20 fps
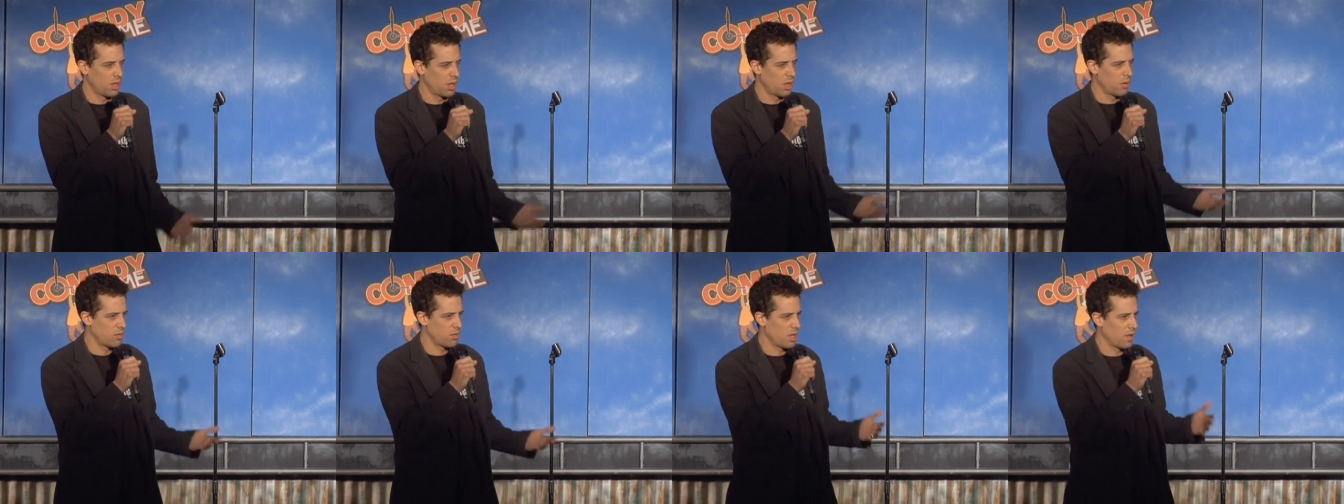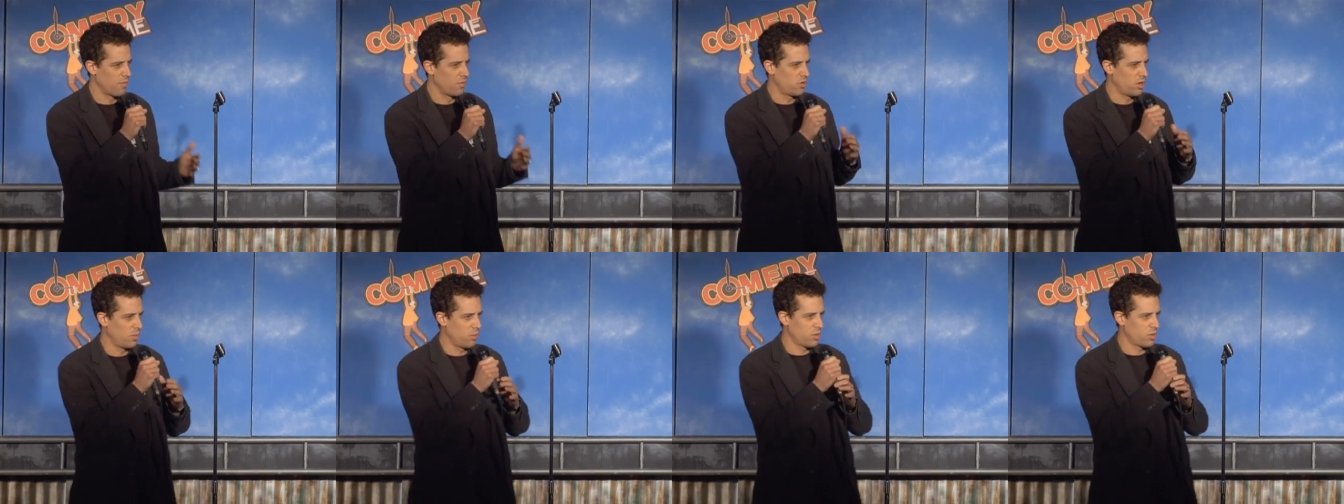I was
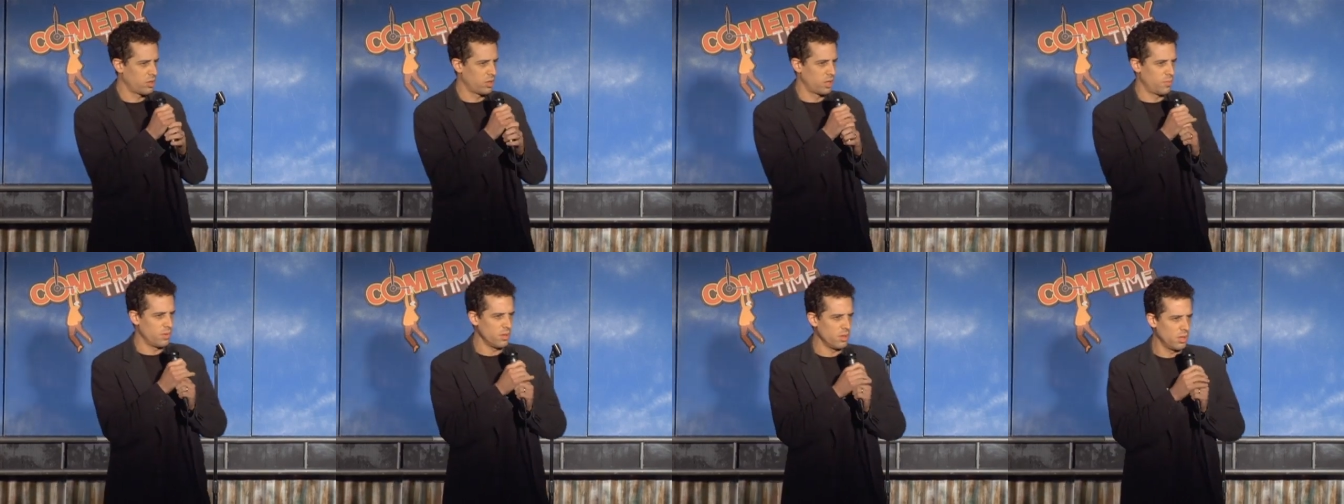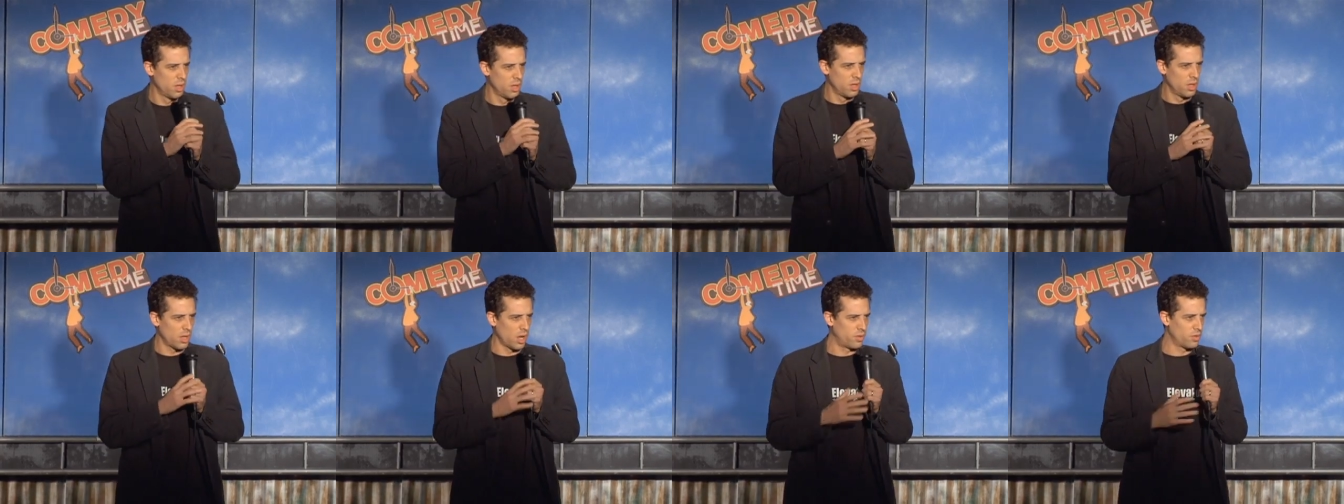having trouble sleeping.
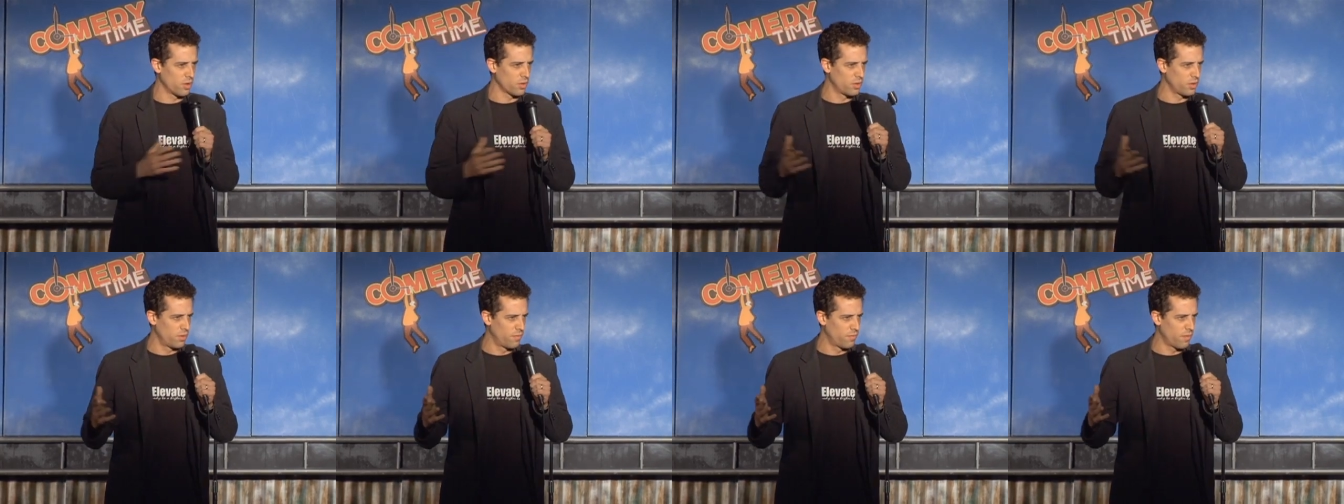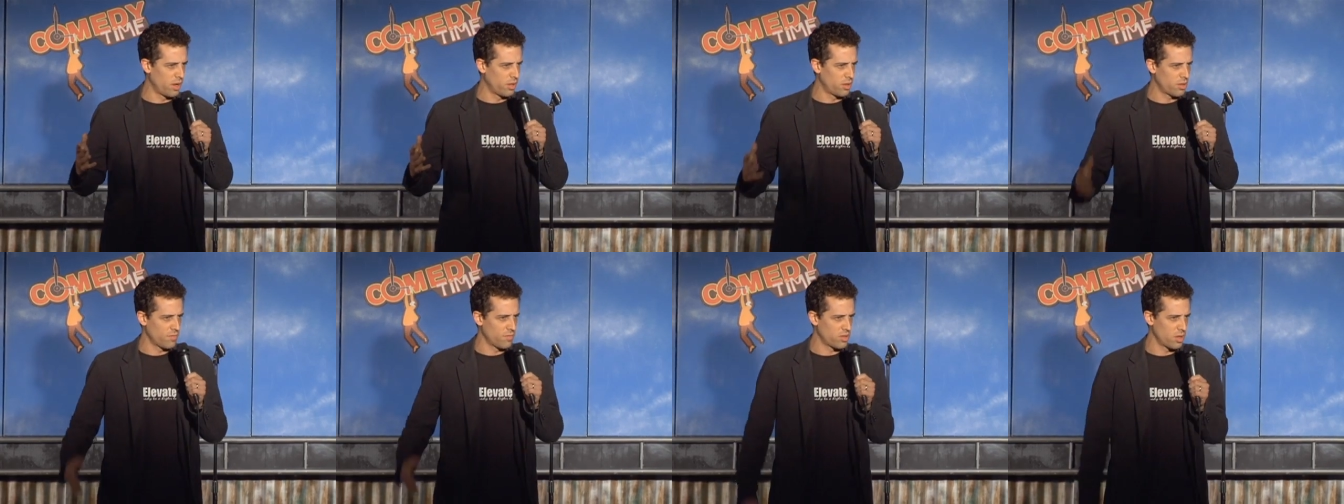I took the
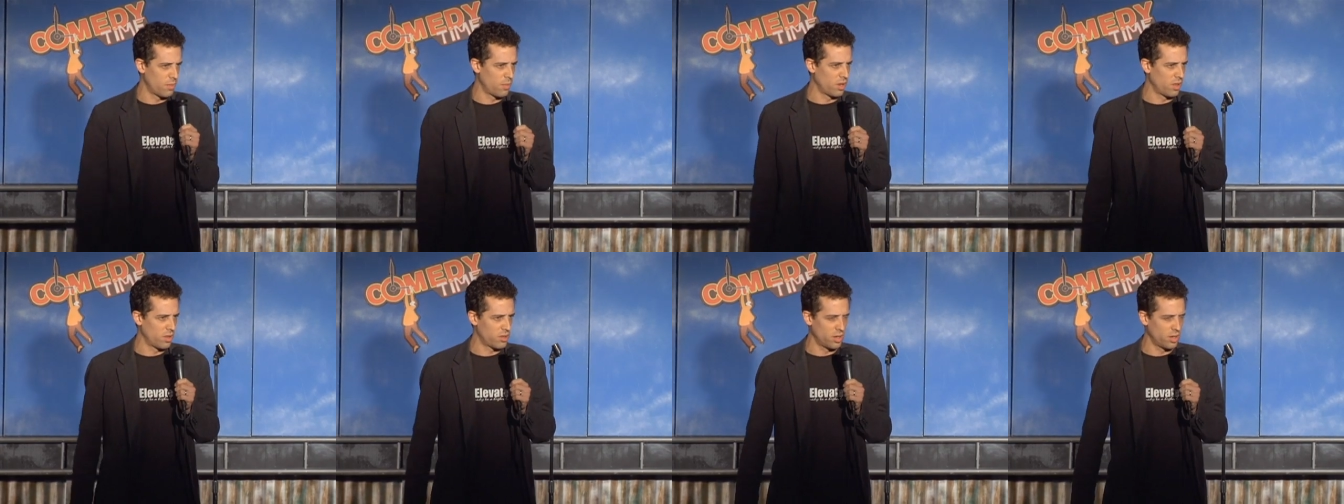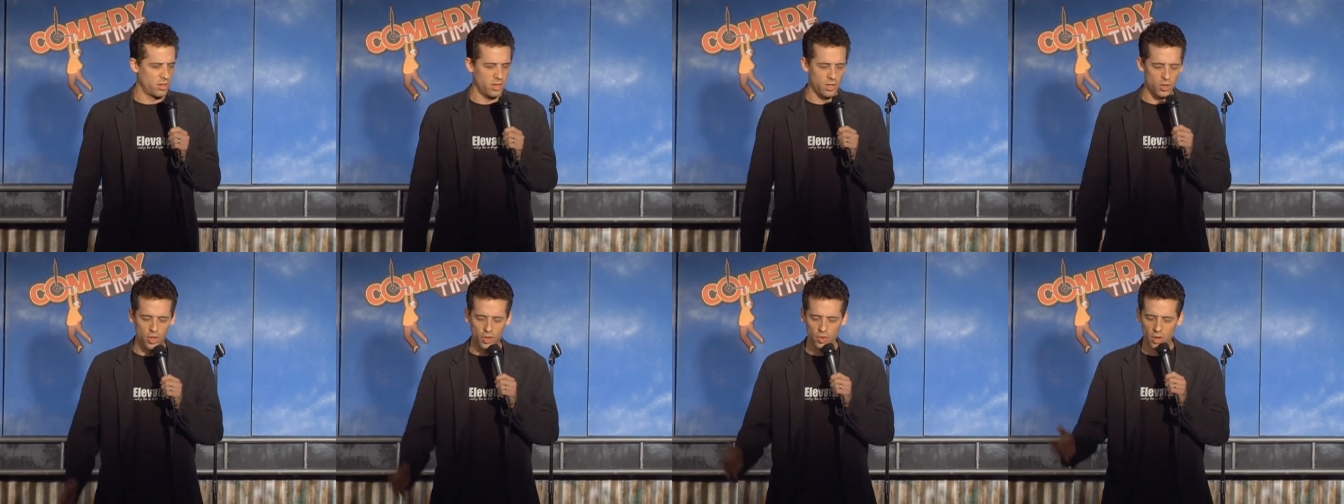advice of somebody that said,
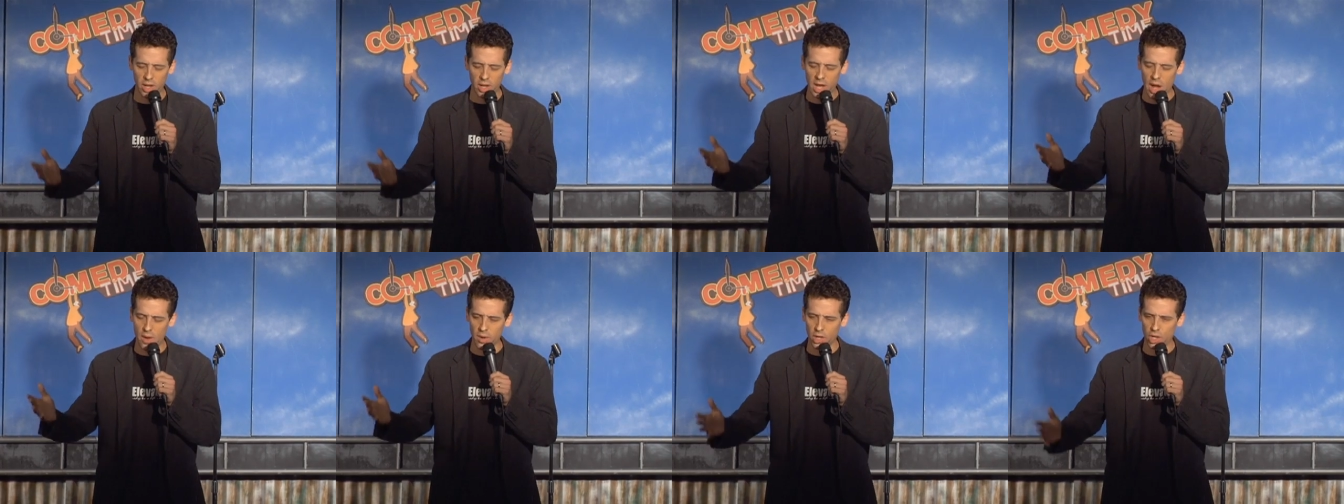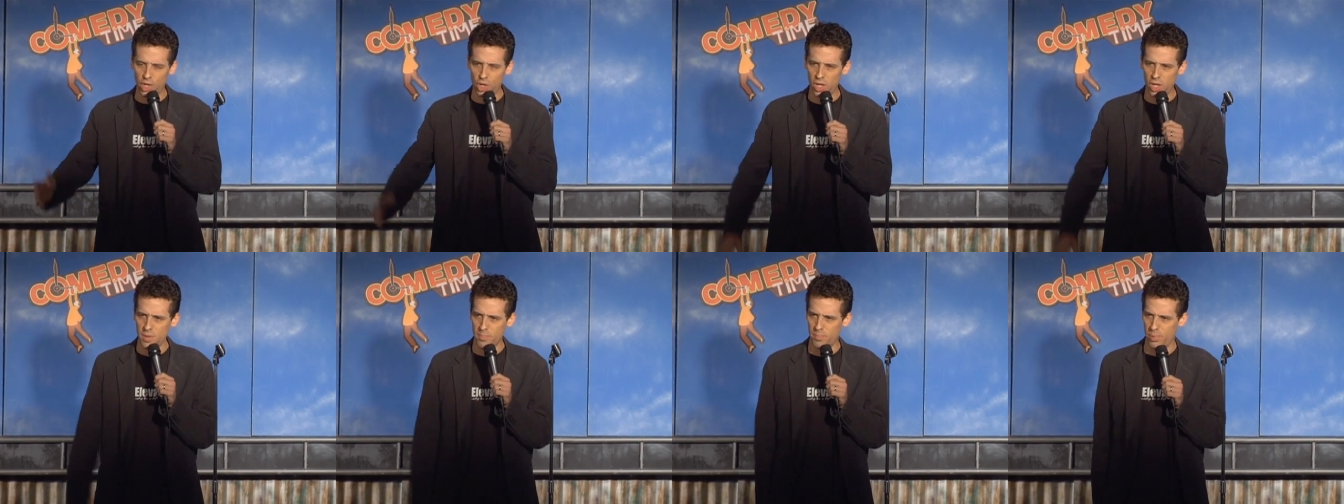you should try counting
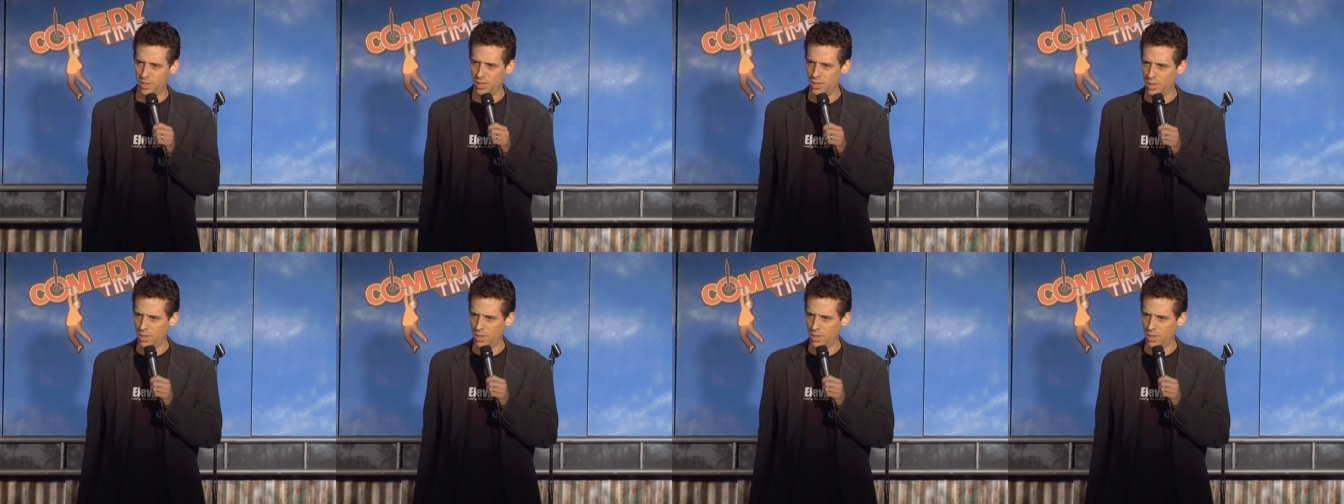sheep.